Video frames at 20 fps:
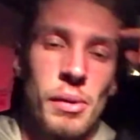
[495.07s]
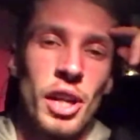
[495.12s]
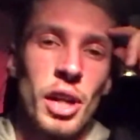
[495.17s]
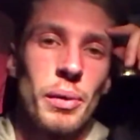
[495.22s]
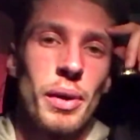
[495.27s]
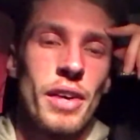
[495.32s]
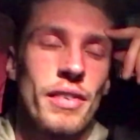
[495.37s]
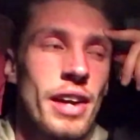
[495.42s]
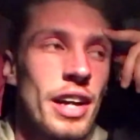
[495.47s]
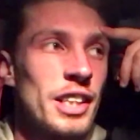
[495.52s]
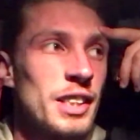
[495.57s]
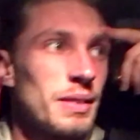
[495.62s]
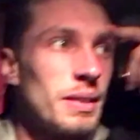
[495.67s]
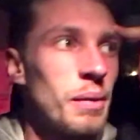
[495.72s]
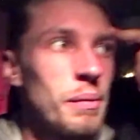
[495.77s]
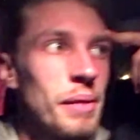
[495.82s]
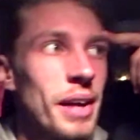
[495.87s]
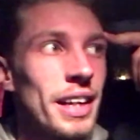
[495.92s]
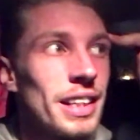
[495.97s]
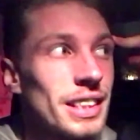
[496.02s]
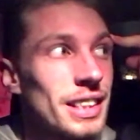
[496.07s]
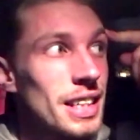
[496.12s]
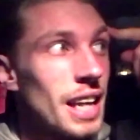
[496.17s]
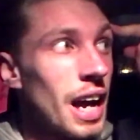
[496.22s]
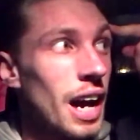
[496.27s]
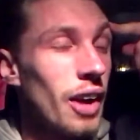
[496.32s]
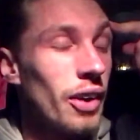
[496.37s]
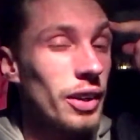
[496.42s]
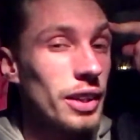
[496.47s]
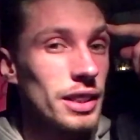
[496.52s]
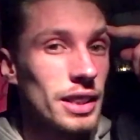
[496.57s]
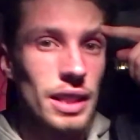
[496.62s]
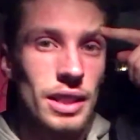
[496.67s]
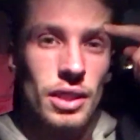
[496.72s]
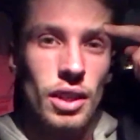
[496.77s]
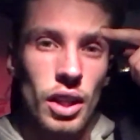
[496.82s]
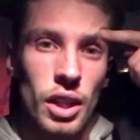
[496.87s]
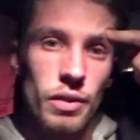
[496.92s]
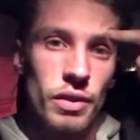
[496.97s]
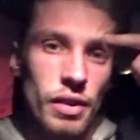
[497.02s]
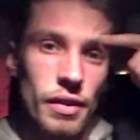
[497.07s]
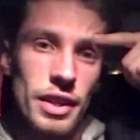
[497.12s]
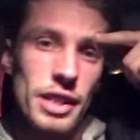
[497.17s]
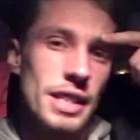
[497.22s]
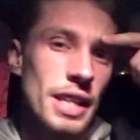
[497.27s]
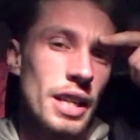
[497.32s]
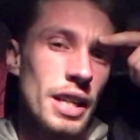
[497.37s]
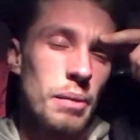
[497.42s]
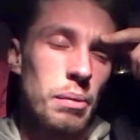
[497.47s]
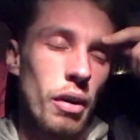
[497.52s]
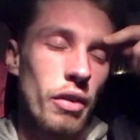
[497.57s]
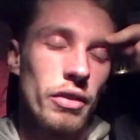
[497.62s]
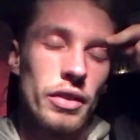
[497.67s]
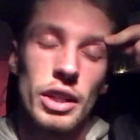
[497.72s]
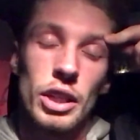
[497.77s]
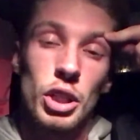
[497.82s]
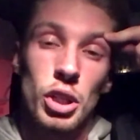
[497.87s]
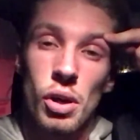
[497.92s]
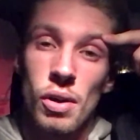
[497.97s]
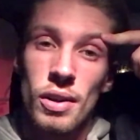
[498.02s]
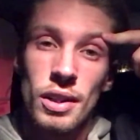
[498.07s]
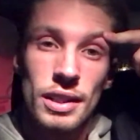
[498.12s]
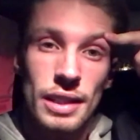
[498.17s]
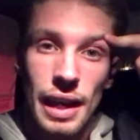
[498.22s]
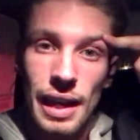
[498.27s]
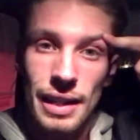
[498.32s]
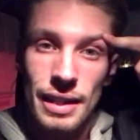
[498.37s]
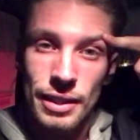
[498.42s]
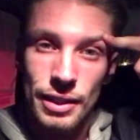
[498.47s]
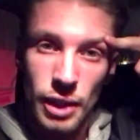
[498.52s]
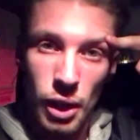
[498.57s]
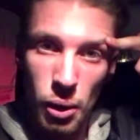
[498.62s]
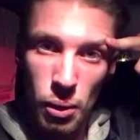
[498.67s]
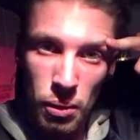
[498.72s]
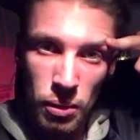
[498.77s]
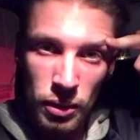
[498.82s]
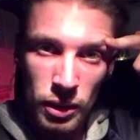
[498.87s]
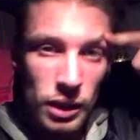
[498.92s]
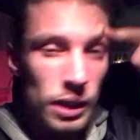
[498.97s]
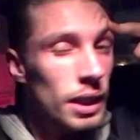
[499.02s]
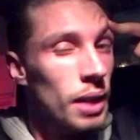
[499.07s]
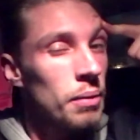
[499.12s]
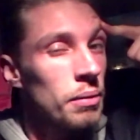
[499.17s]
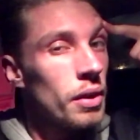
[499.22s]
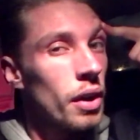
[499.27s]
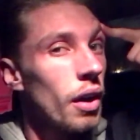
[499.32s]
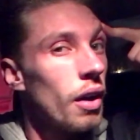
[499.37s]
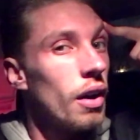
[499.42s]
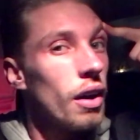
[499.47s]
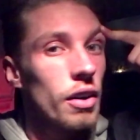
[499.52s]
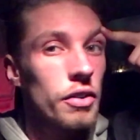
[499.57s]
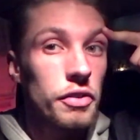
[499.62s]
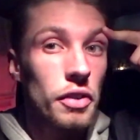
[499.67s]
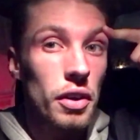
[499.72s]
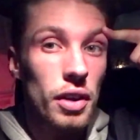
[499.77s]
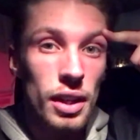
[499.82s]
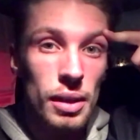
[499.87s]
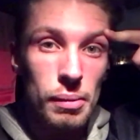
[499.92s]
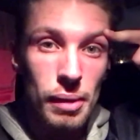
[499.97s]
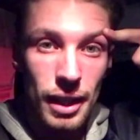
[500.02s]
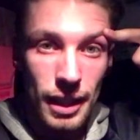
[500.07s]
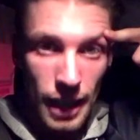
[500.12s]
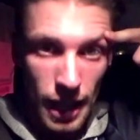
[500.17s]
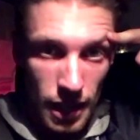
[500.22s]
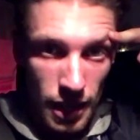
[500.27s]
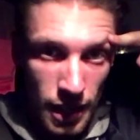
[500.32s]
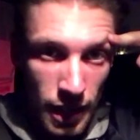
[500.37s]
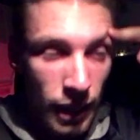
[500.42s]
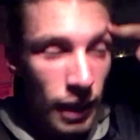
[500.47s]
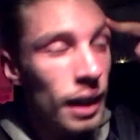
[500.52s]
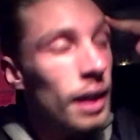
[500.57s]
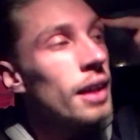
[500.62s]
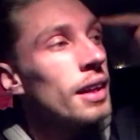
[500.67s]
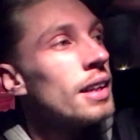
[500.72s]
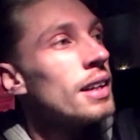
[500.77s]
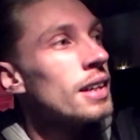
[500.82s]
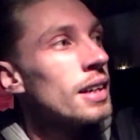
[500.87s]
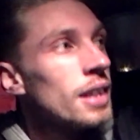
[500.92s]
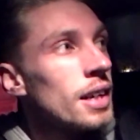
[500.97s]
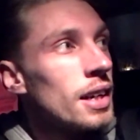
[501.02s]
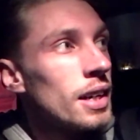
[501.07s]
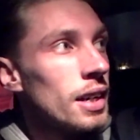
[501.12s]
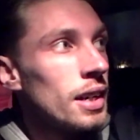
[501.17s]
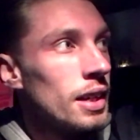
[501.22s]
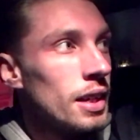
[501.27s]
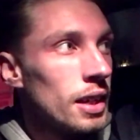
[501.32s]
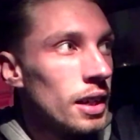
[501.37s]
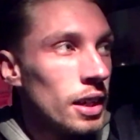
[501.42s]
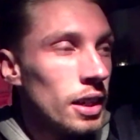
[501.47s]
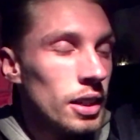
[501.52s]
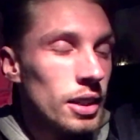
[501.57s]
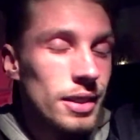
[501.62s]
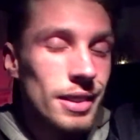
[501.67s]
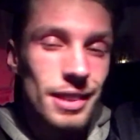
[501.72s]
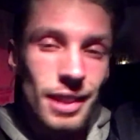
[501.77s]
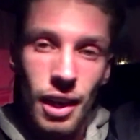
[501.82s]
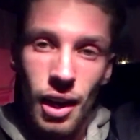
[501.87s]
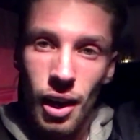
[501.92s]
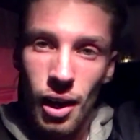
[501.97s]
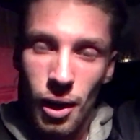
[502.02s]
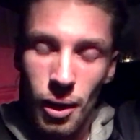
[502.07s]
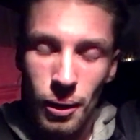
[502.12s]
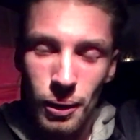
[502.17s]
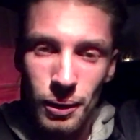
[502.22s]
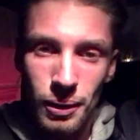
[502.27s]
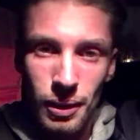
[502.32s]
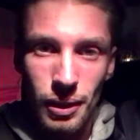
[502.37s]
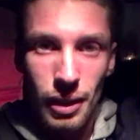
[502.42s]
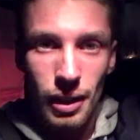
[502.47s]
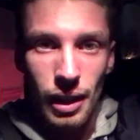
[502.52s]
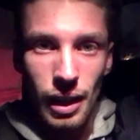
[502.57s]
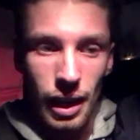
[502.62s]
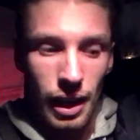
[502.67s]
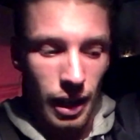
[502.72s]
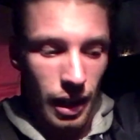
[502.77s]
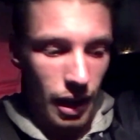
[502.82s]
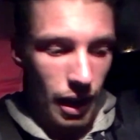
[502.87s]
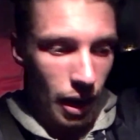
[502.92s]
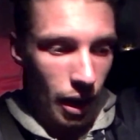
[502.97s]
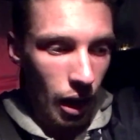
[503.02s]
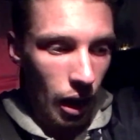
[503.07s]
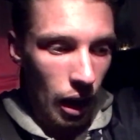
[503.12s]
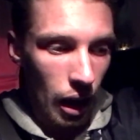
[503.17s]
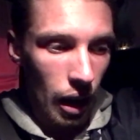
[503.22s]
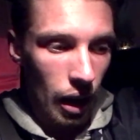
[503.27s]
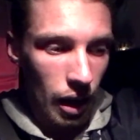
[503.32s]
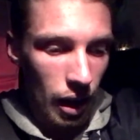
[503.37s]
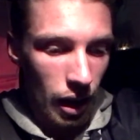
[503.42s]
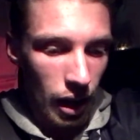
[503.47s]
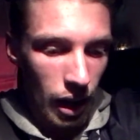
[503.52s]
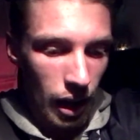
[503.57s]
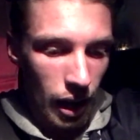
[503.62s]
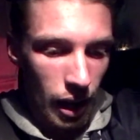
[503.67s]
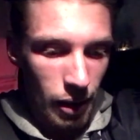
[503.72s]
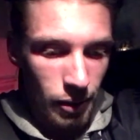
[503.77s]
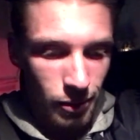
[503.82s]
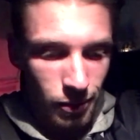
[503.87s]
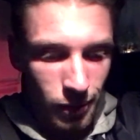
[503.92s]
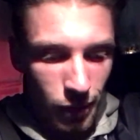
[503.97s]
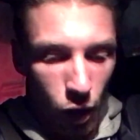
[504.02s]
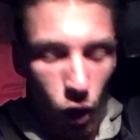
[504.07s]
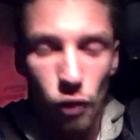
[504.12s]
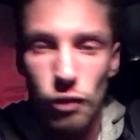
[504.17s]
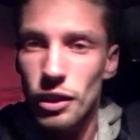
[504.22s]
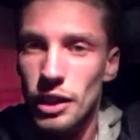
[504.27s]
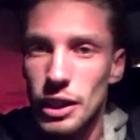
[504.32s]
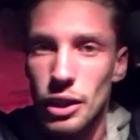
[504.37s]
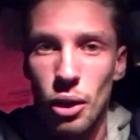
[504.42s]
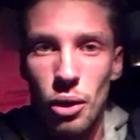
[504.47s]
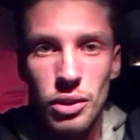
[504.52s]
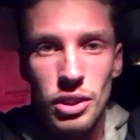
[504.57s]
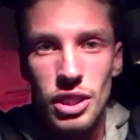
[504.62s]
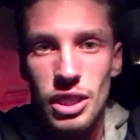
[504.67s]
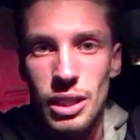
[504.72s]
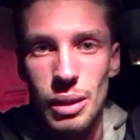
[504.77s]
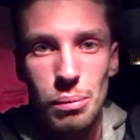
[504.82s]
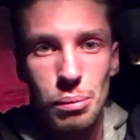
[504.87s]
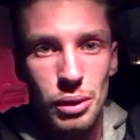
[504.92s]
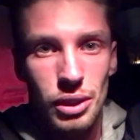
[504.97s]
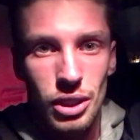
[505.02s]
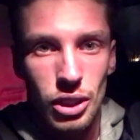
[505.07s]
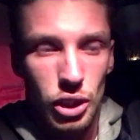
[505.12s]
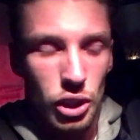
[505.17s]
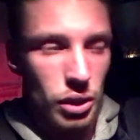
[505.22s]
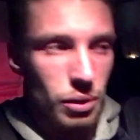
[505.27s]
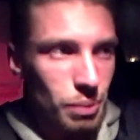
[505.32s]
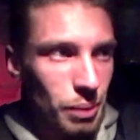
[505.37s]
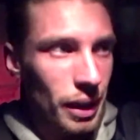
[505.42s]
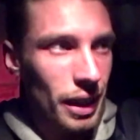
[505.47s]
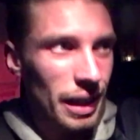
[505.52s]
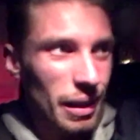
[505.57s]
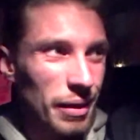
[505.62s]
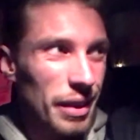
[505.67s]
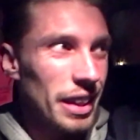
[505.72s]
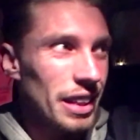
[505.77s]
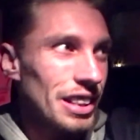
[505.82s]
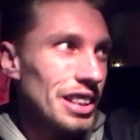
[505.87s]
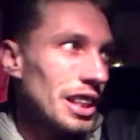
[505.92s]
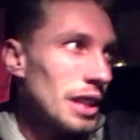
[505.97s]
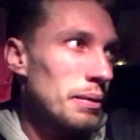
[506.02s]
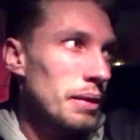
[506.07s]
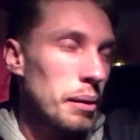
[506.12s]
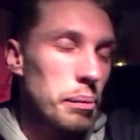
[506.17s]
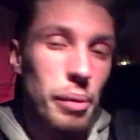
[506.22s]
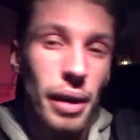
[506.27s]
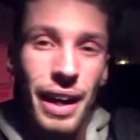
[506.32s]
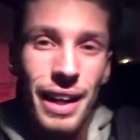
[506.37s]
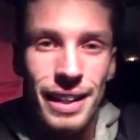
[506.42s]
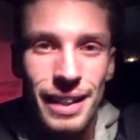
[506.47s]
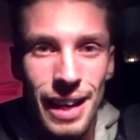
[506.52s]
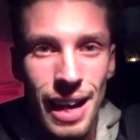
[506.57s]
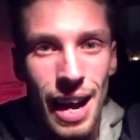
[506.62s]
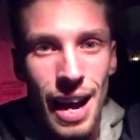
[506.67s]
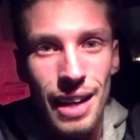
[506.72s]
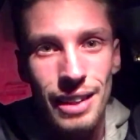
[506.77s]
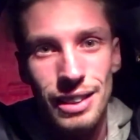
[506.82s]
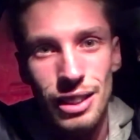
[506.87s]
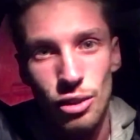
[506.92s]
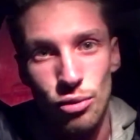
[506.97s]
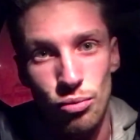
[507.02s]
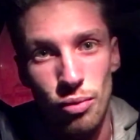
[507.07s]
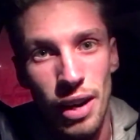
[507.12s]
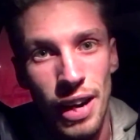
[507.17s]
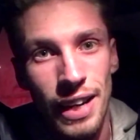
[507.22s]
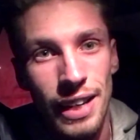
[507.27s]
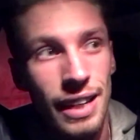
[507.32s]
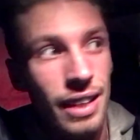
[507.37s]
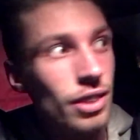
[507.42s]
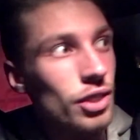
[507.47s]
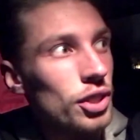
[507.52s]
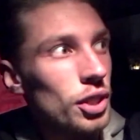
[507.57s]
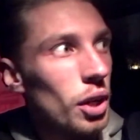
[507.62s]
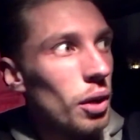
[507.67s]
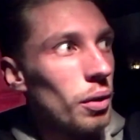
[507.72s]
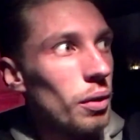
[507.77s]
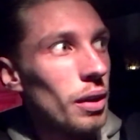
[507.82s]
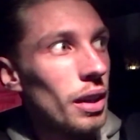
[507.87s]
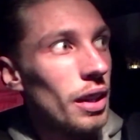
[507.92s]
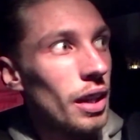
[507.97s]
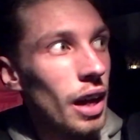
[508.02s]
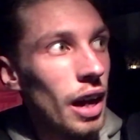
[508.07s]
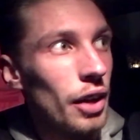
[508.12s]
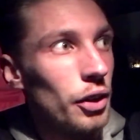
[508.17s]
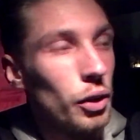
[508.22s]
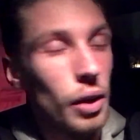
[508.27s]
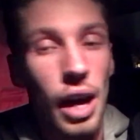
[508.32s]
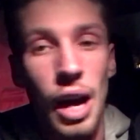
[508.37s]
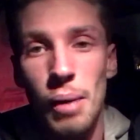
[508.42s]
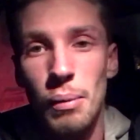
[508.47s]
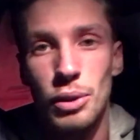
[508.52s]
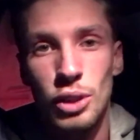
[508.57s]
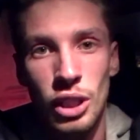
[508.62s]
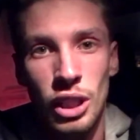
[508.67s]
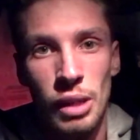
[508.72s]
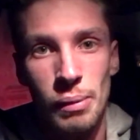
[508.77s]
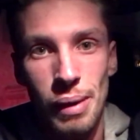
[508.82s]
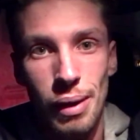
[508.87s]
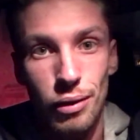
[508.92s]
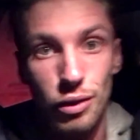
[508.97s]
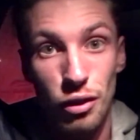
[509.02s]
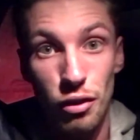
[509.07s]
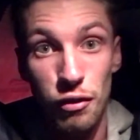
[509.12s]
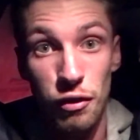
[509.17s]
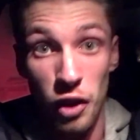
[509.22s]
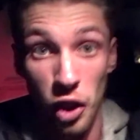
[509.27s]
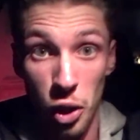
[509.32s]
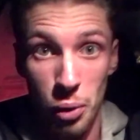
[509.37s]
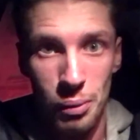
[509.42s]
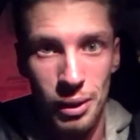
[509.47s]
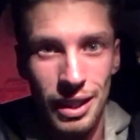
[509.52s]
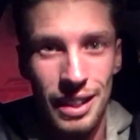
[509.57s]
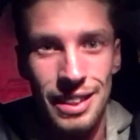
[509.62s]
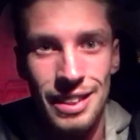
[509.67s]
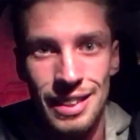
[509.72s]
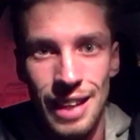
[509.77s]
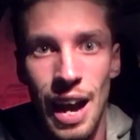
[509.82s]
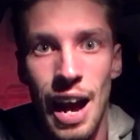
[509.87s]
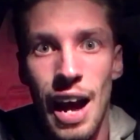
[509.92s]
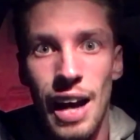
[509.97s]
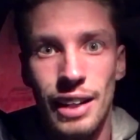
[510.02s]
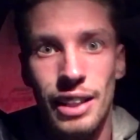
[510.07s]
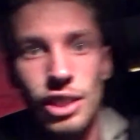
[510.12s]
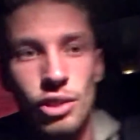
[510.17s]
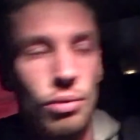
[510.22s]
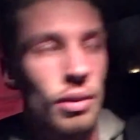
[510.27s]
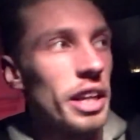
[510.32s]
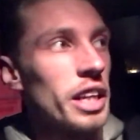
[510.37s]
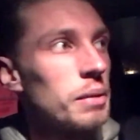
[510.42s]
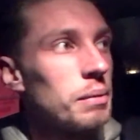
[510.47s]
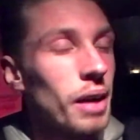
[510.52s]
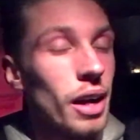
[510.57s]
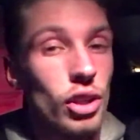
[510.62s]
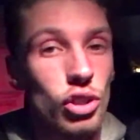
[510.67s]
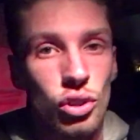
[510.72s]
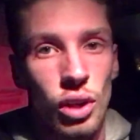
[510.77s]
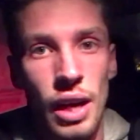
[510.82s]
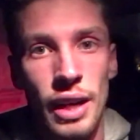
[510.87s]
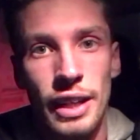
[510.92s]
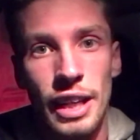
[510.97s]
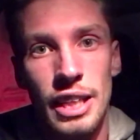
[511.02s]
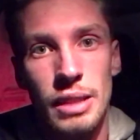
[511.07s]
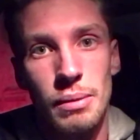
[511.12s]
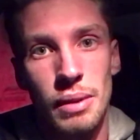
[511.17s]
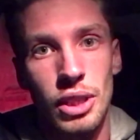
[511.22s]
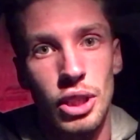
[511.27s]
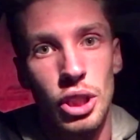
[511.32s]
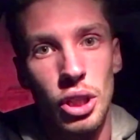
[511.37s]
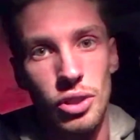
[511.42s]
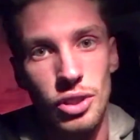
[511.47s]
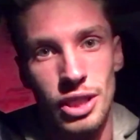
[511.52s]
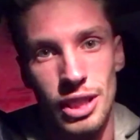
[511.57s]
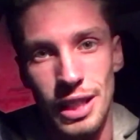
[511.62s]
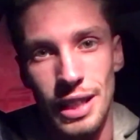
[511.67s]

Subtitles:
on the way around to my mate's now because he's got the rivets and the pop rivet gungs. I don't, because I'm not a fully mechanic. So hopefully it goes as simple as it should be. I mean, it's going to be a pain in the ass. It's raining, so I don't know how much I'm going to be able to film because it's dark, it's raining, but I'll try and get as many shots as